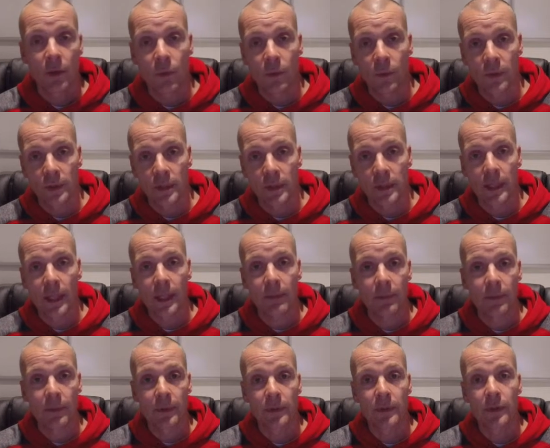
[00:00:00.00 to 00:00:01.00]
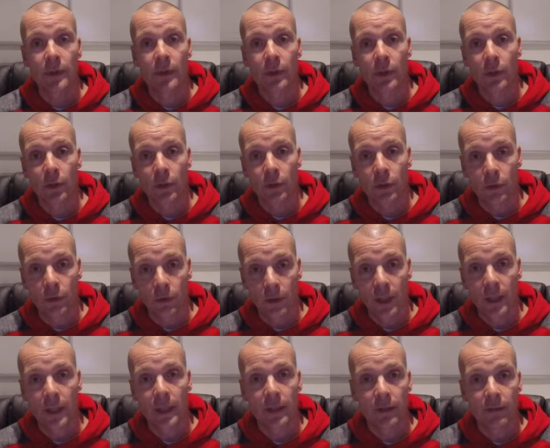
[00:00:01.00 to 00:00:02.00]
Once it's happened, you
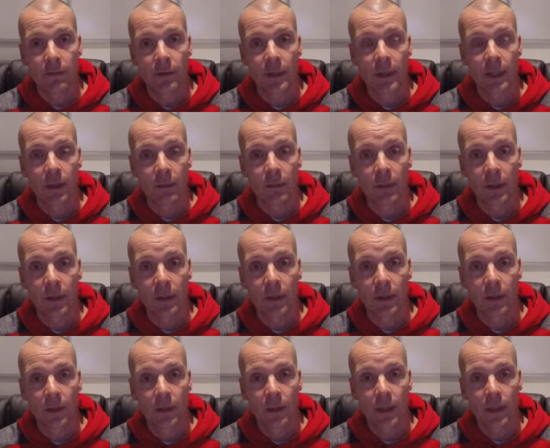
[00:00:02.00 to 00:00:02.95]
then hit the video button